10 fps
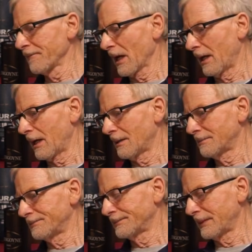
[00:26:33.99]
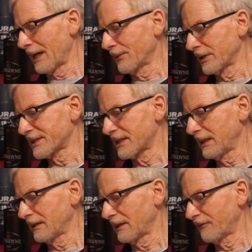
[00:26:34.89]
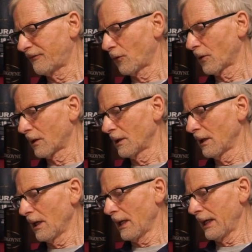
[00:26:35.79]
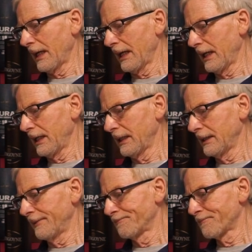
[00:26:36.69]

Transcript: I'm going to say that for a